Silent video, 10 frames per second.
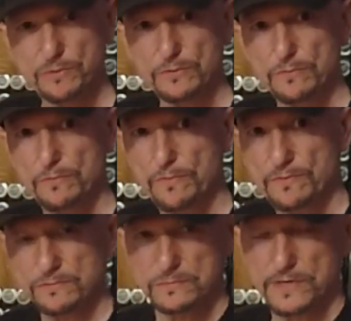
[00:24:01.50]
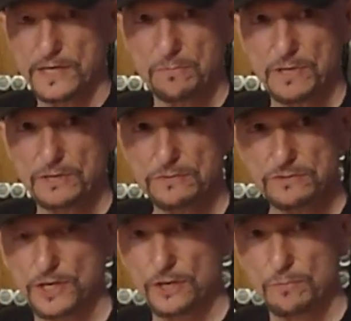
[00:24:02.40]
would
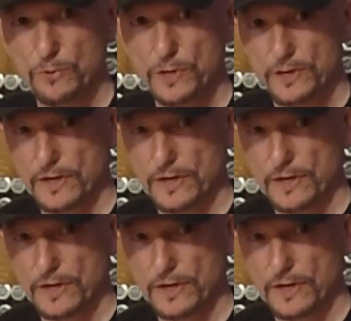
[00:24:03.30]
recommend checkerboard and